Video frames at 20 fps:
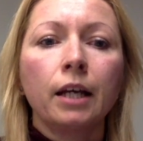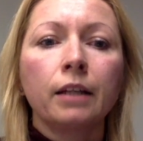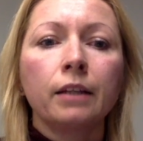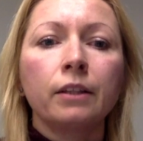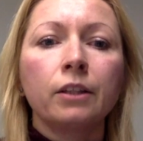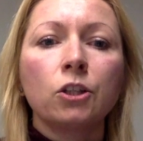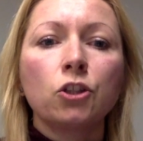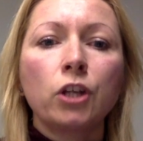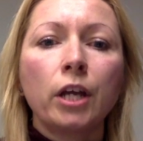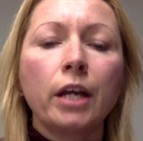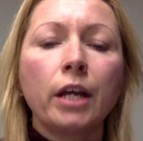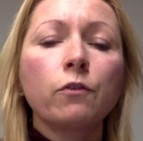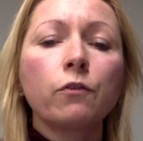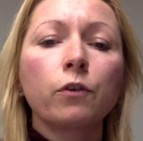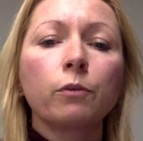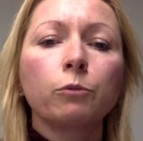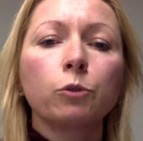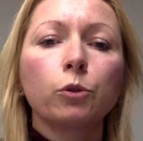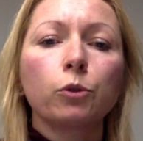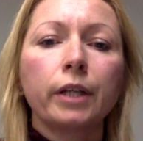The change
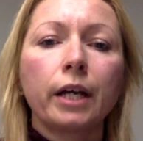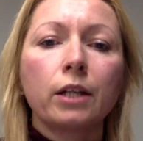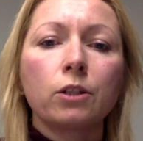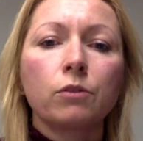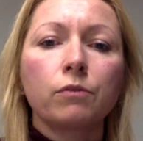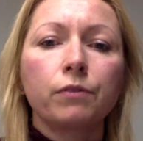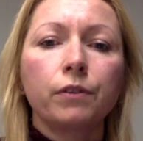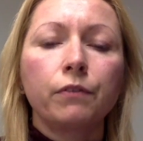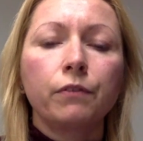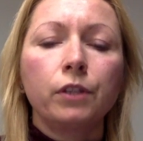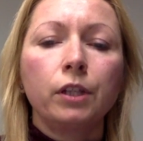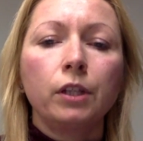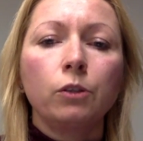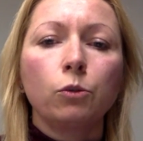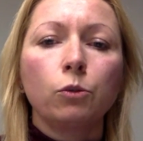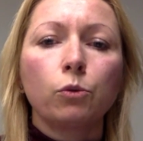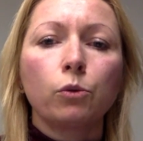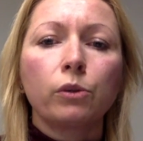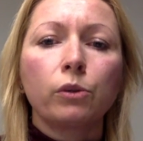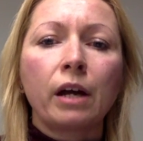from 2015
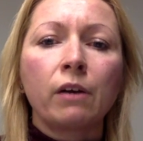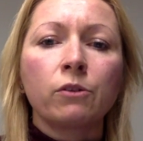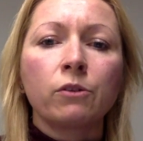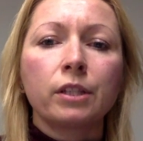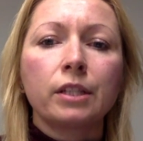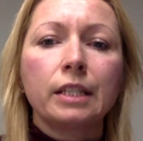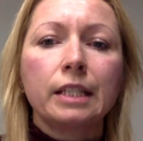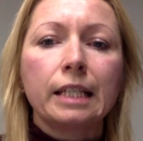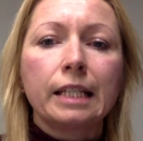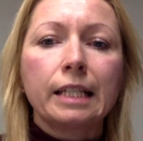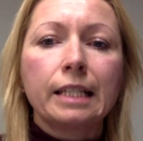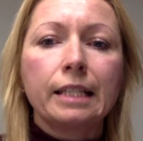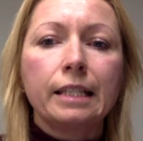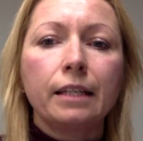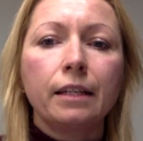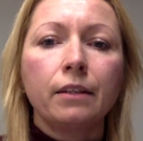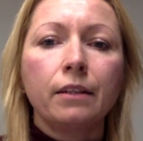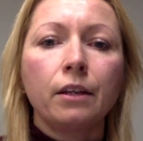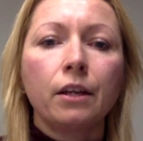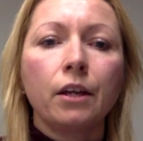to
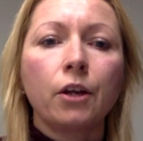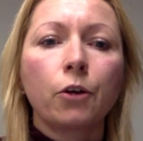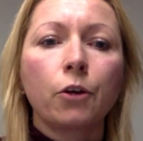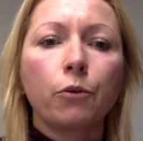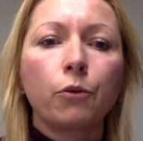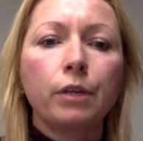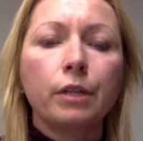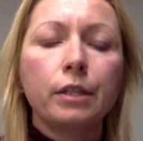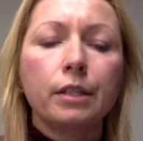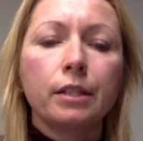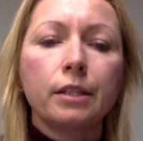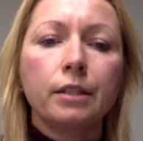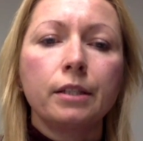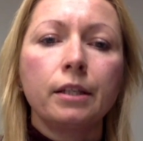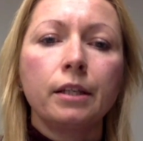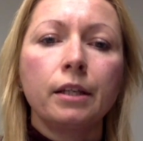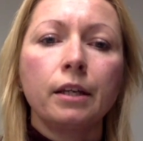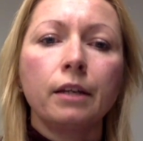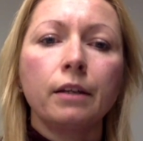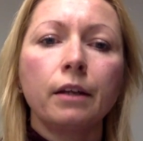2016 increases
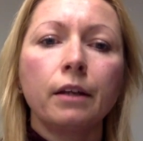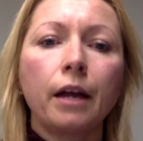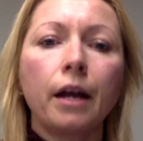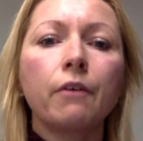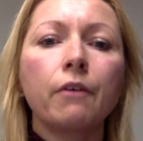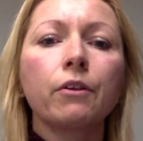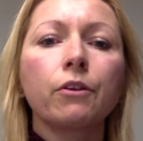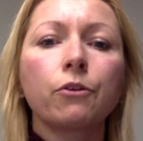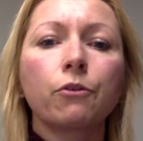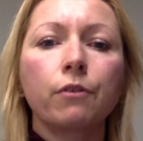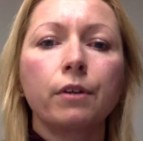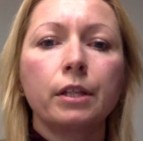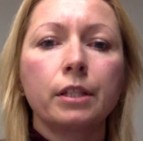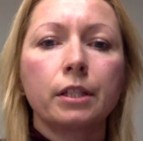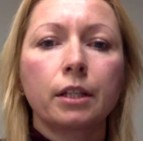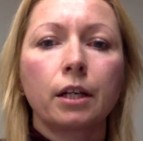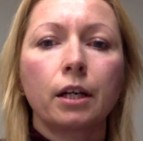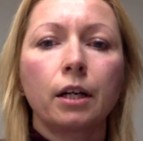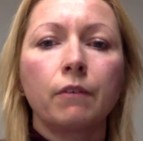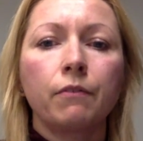the inherent
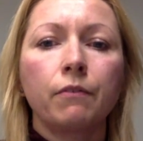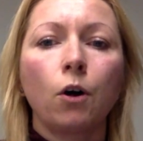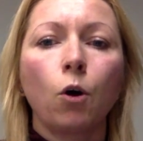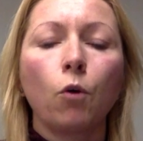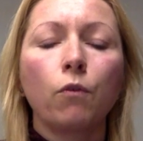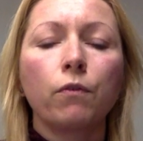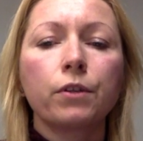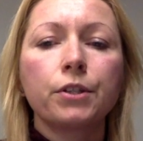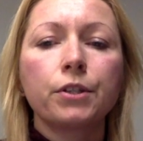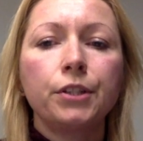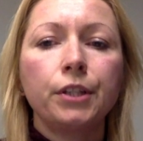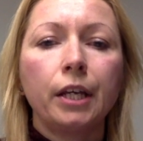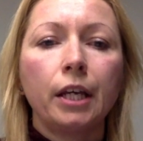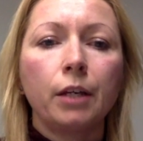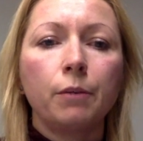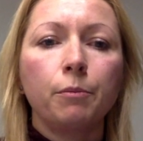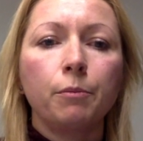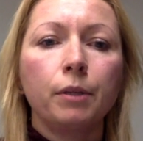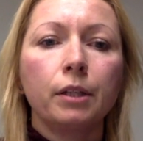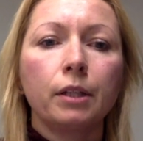risk of
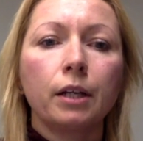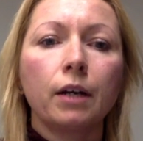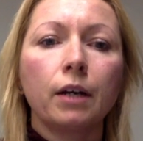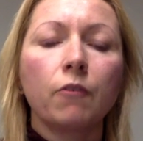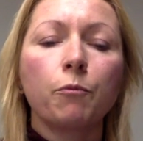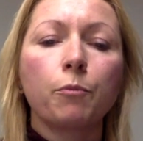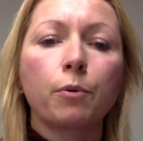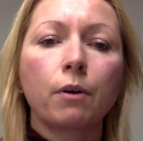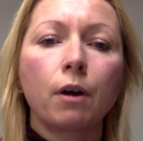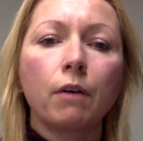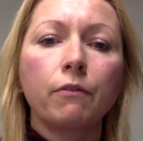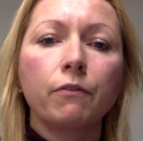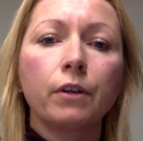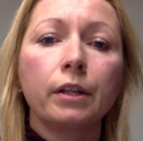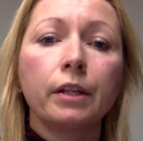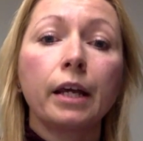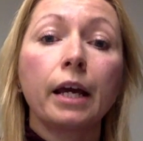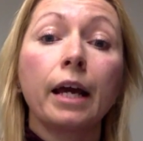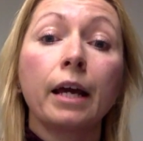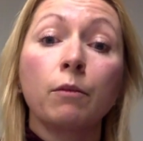overstatement of
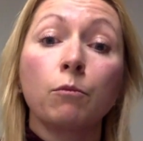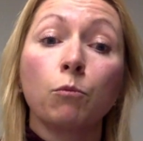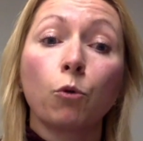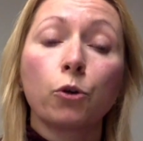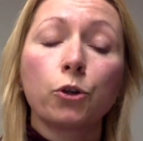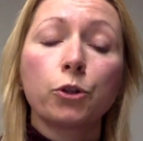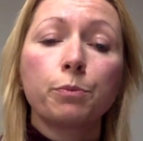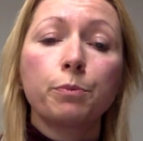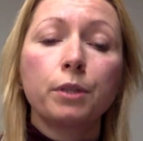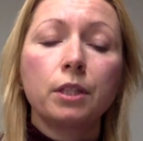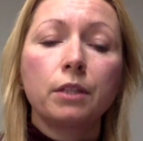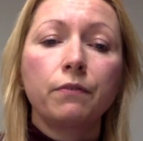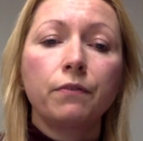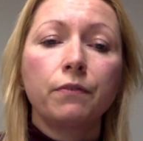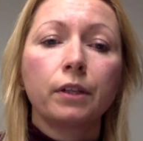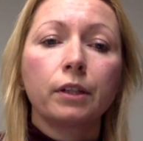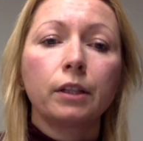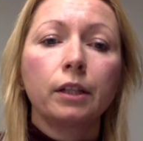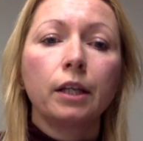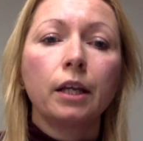profit and more
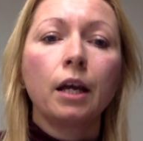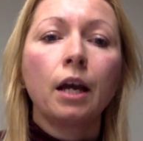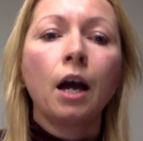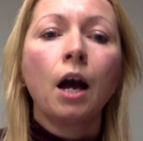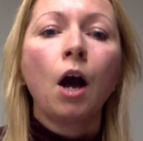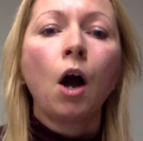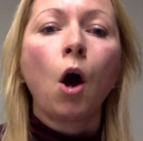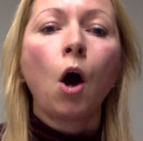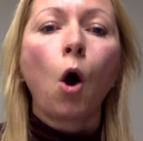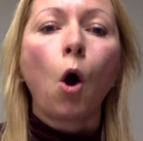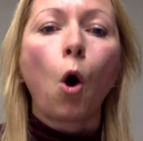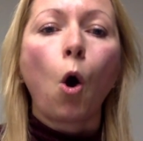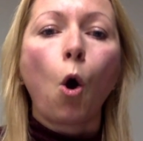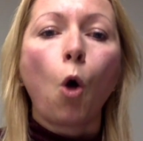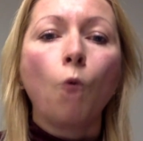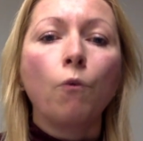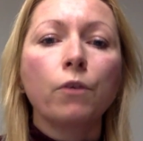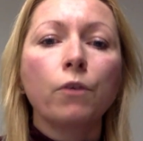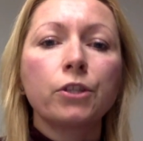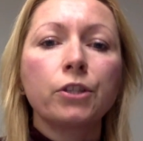specifically,
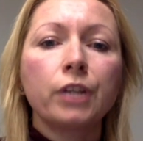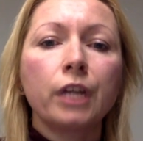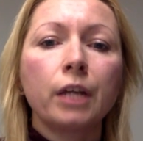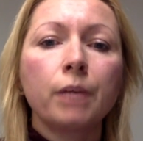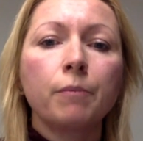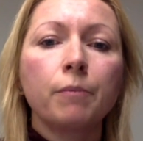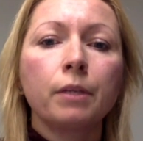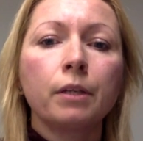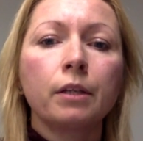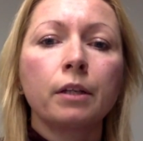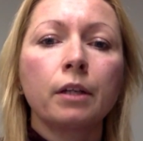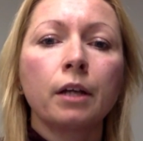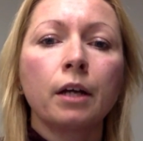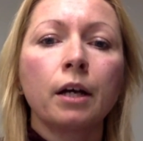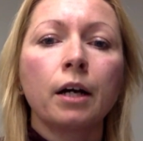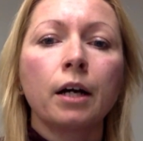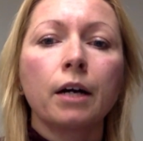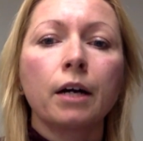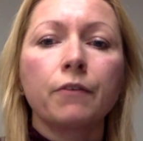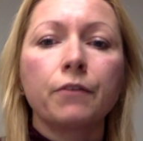overstatement
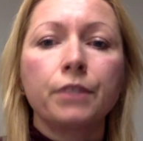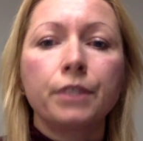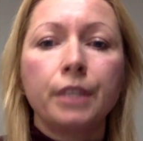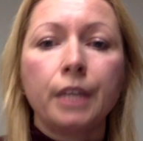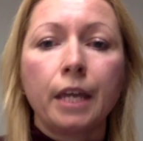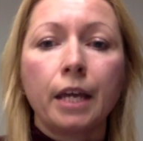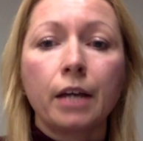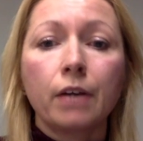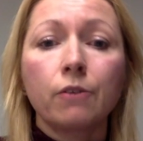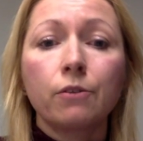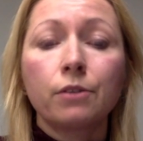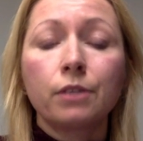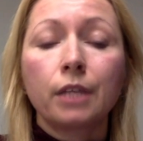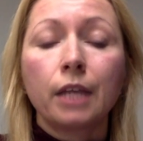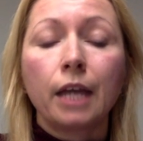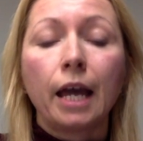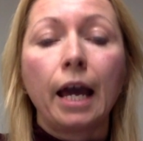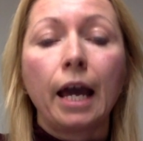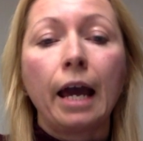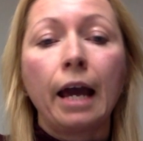of sales
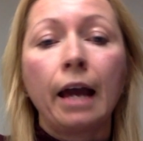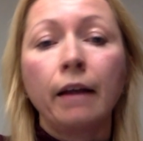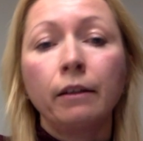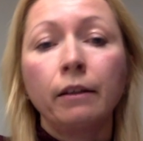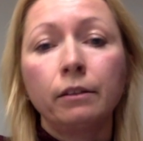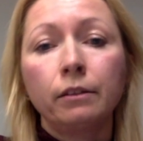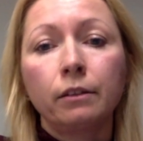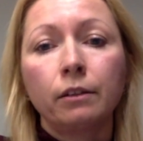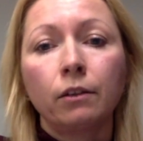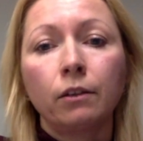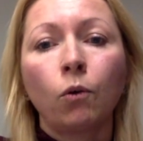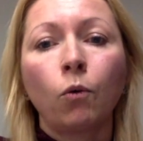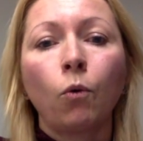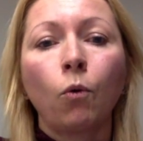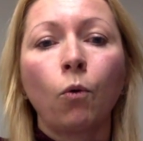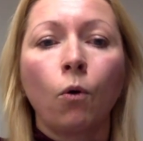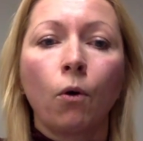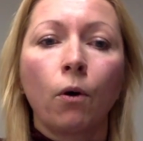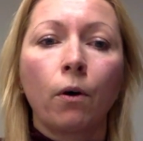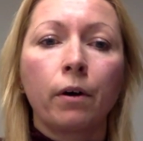
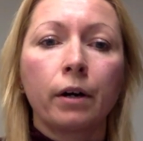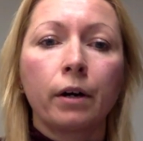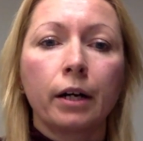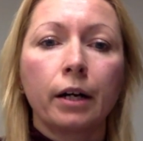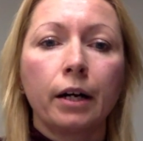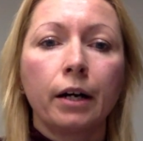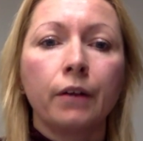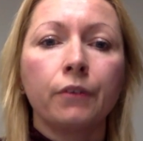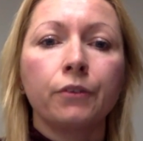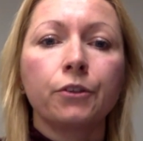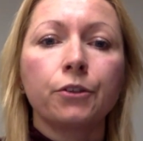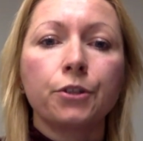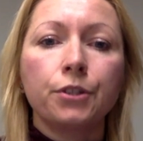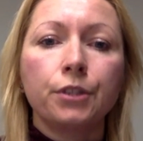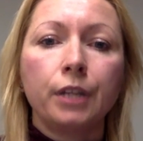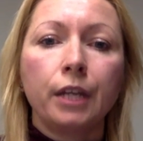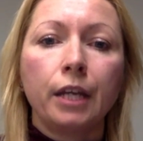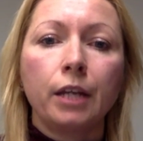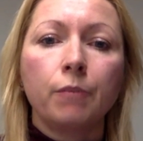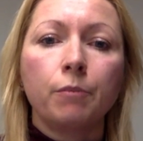and/or
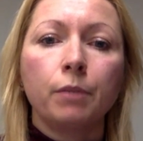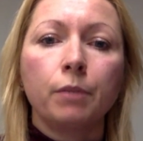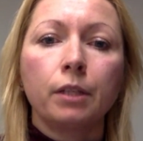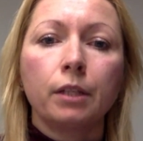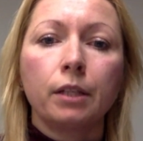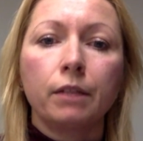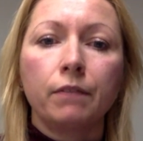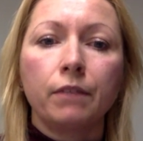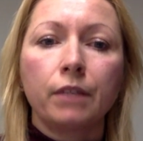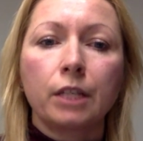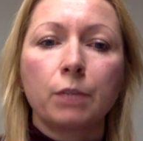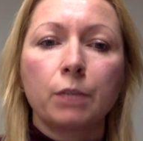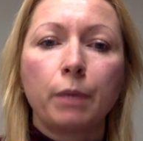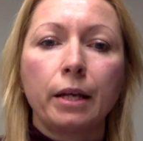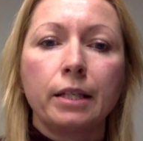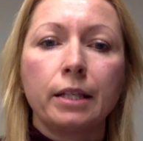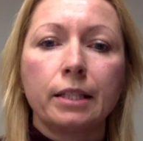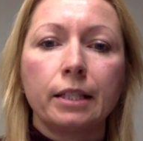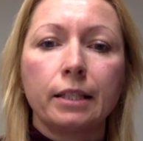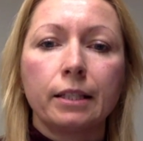understatement of
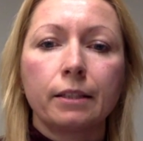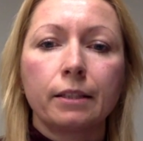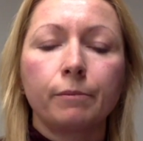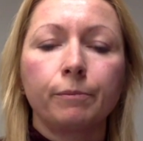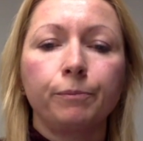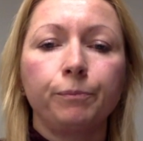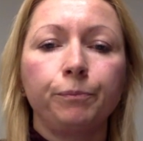expenses.